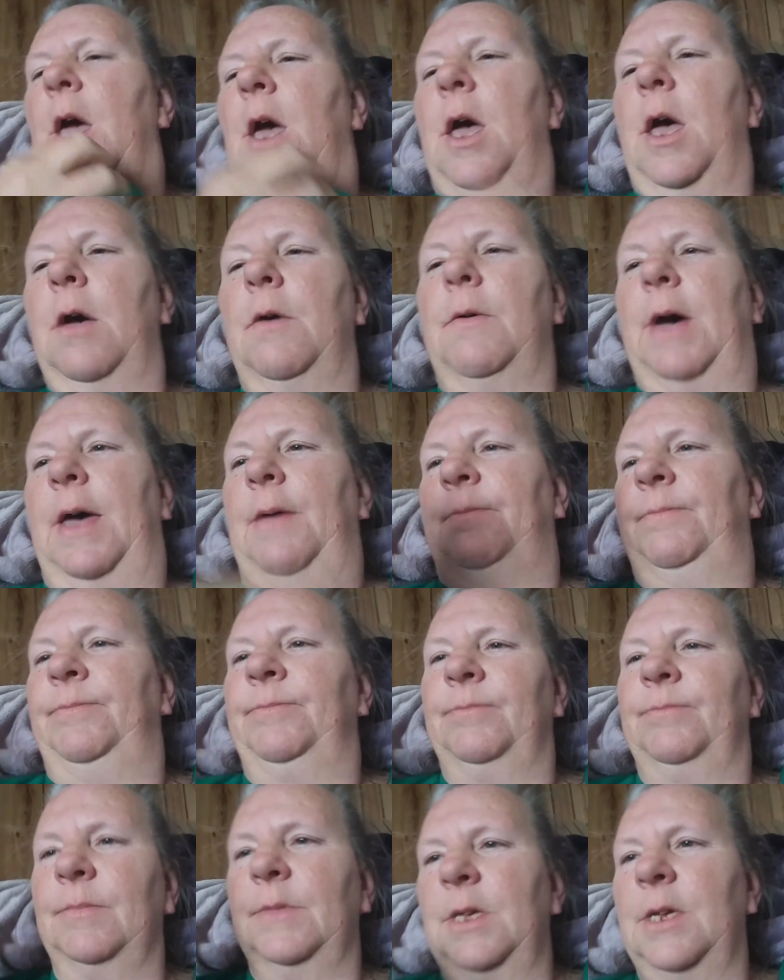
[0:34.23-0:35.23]
Oh well,
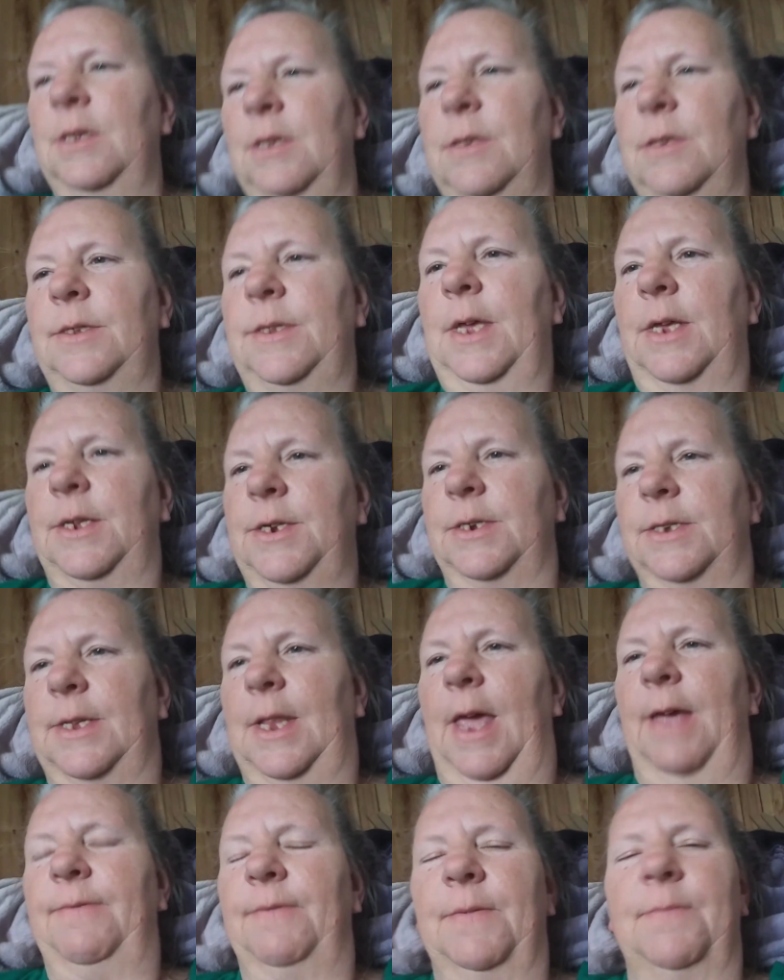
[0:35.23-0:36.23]
such is
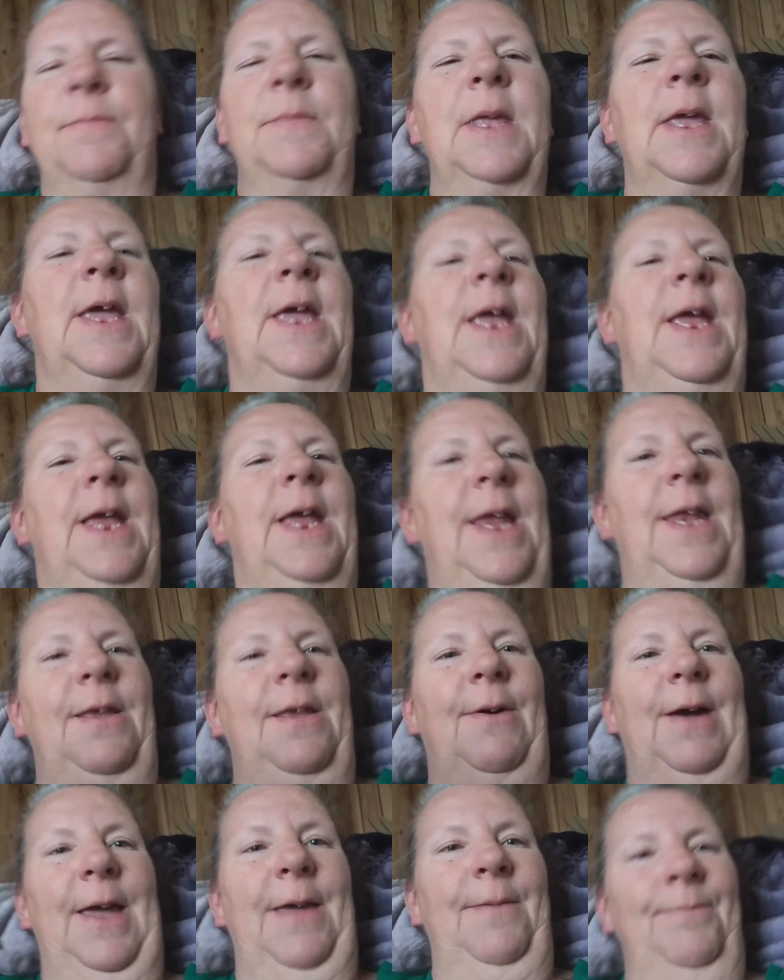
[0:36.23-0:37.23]
life.
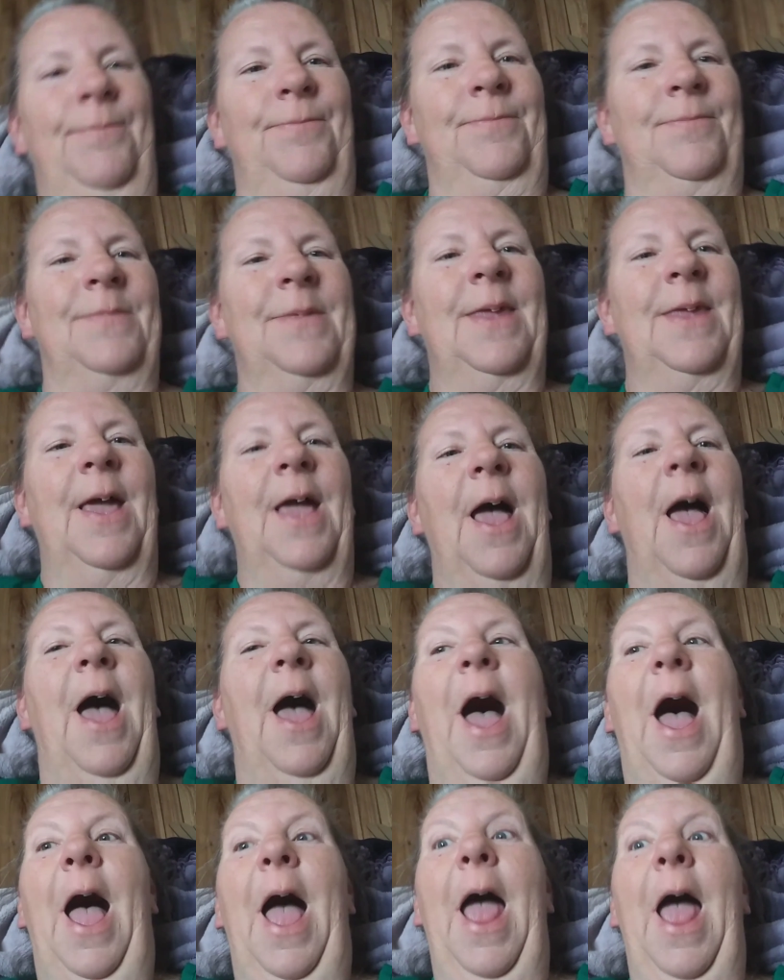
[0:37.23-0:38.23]
Anyway,
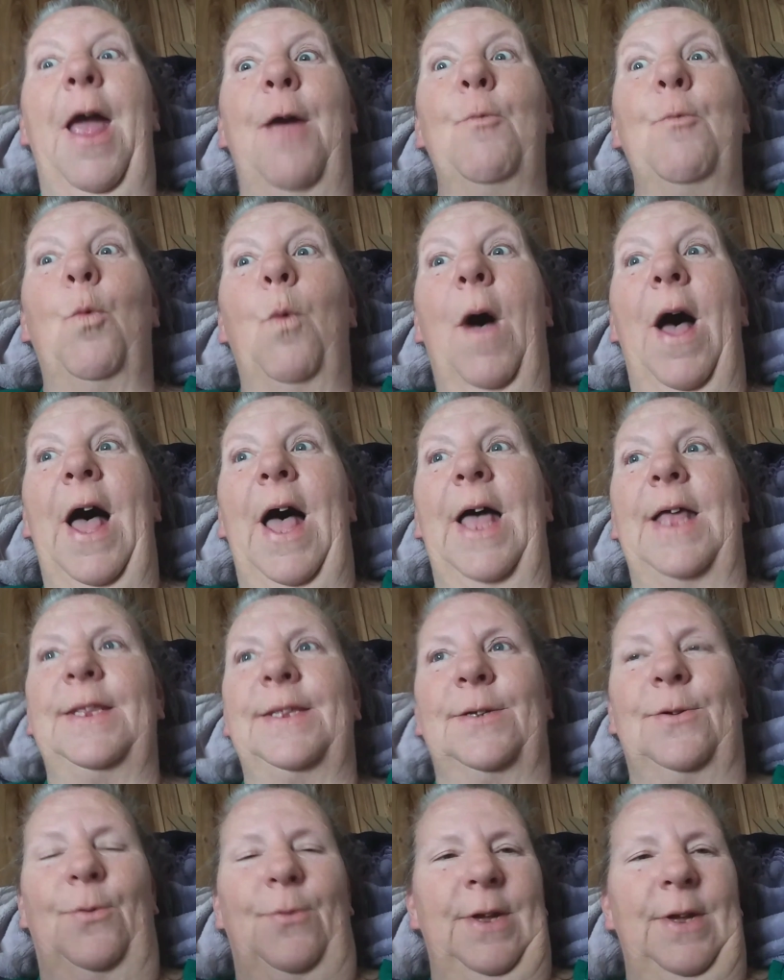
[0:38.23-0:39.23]
I
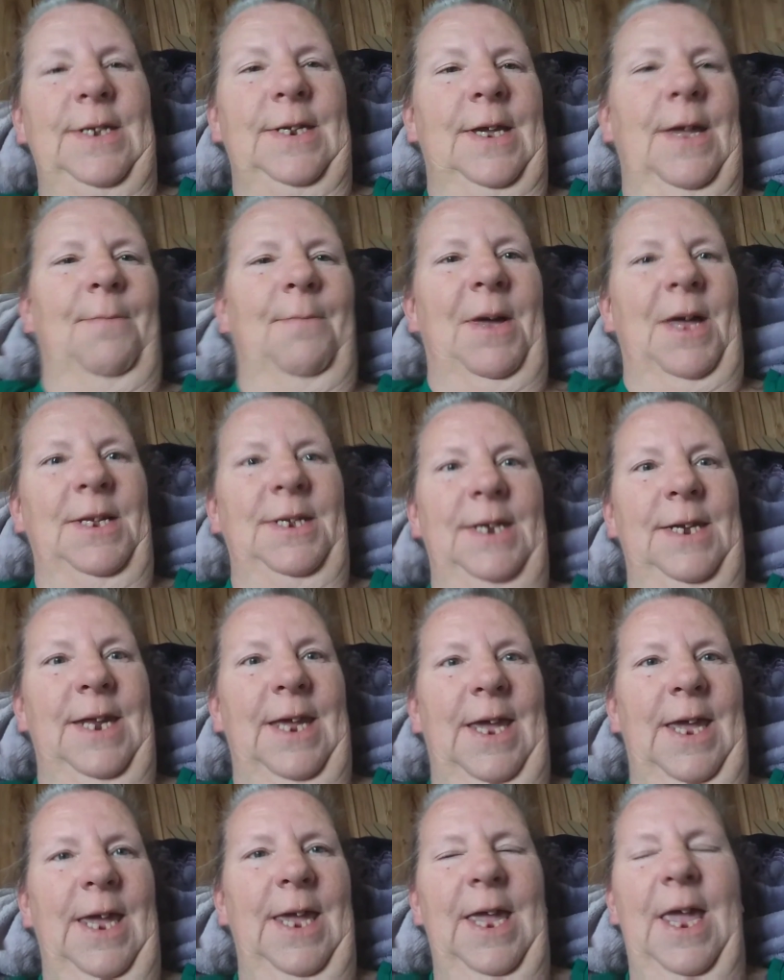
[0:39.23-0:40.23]
was going to come on
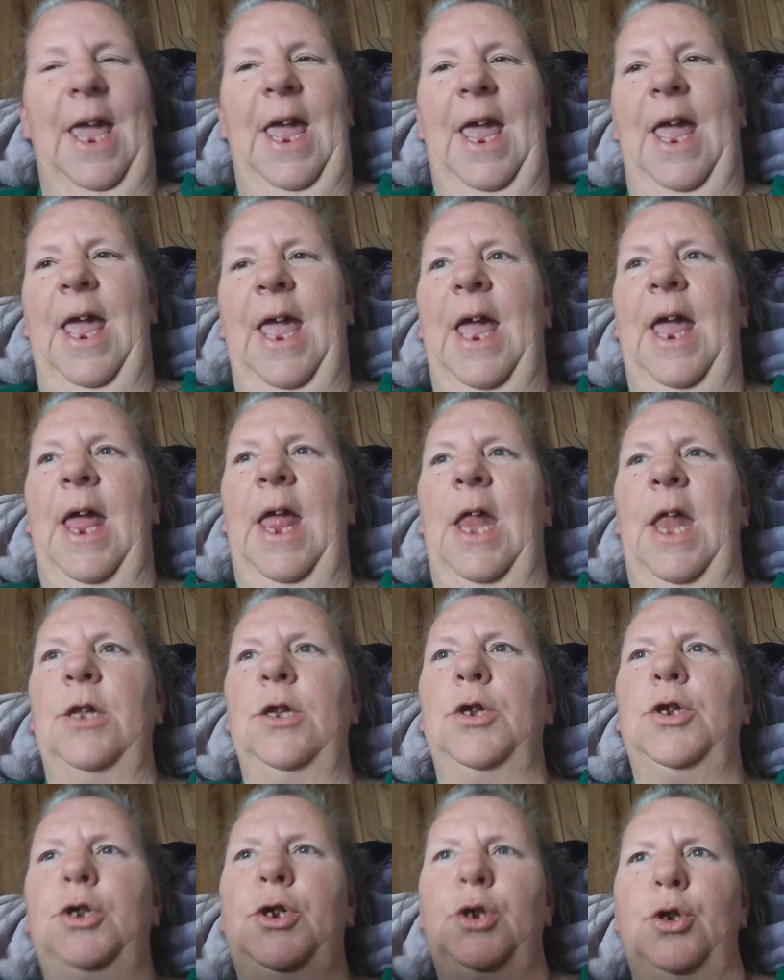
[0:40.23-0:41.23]
today
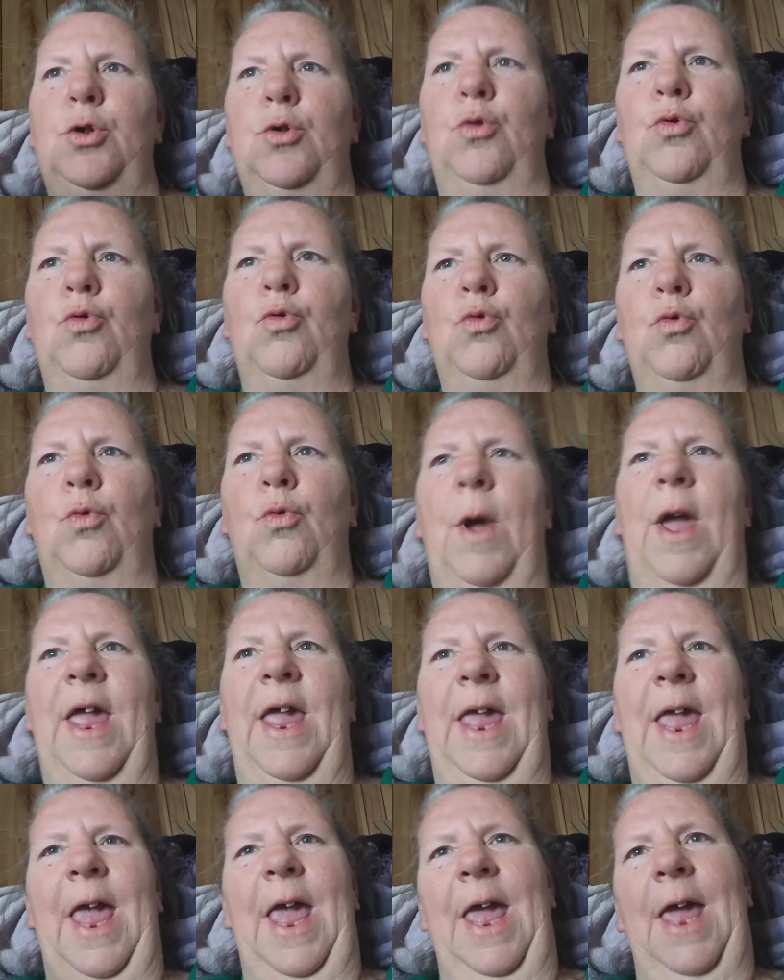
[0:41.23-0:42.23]
and do
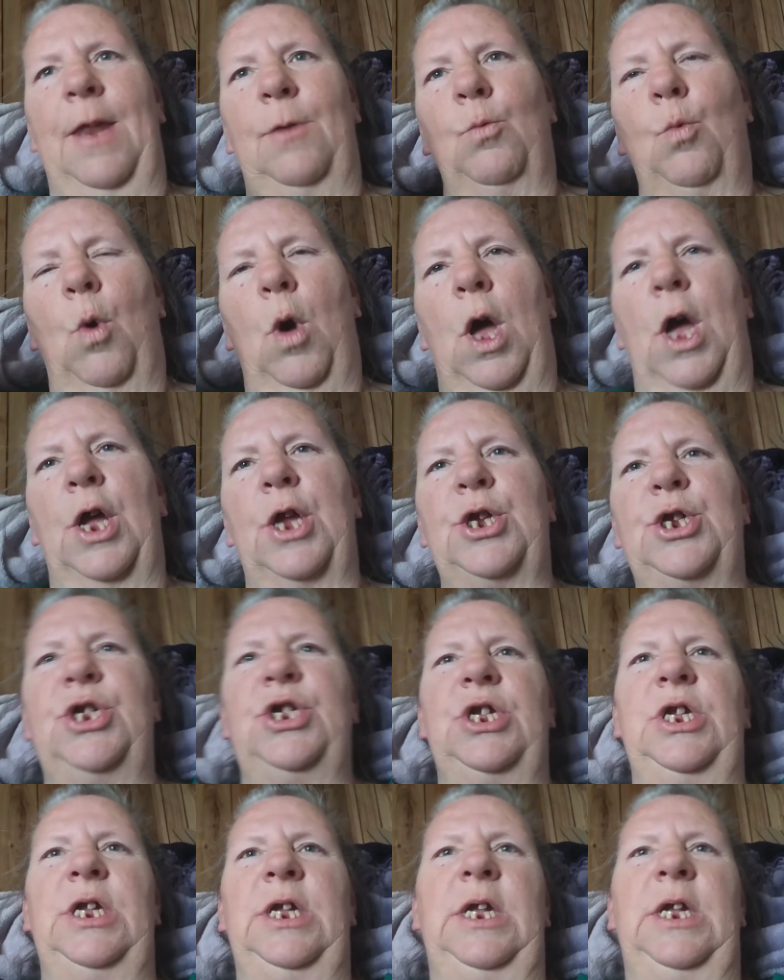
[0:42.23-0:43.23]
a hand
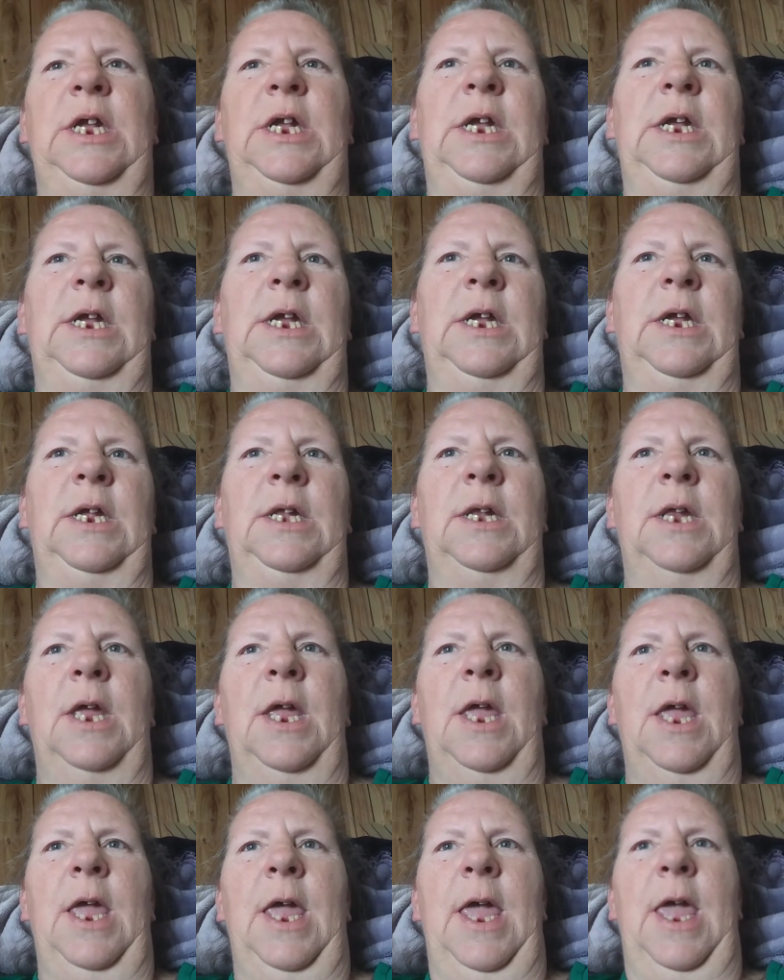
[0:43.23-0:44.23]
washing
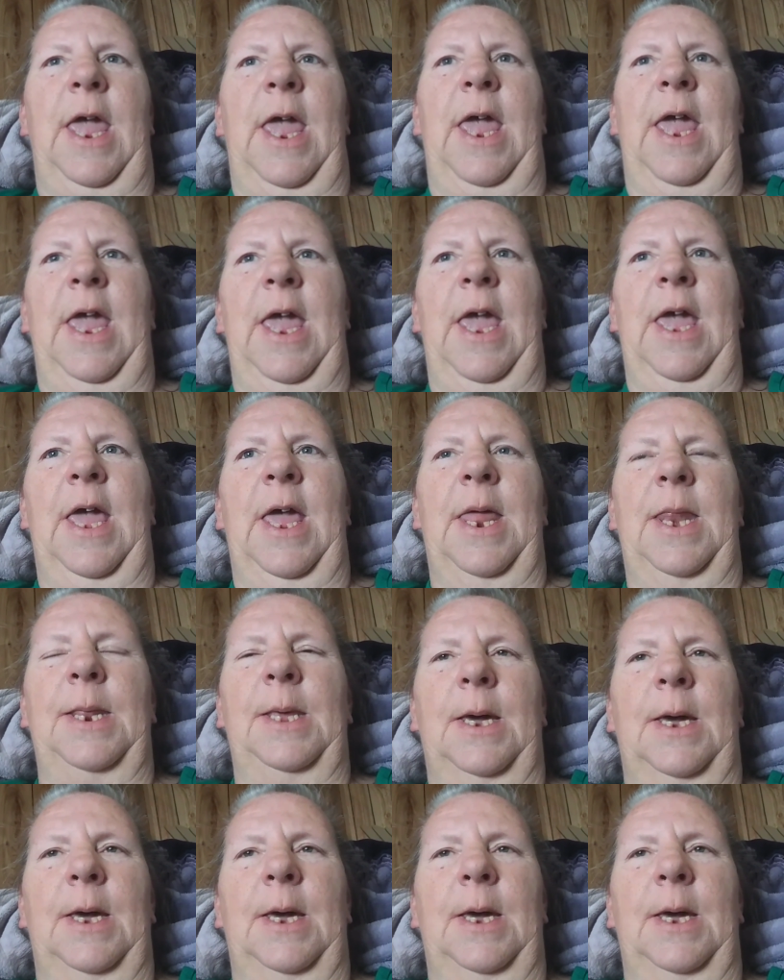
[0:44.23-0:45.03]
and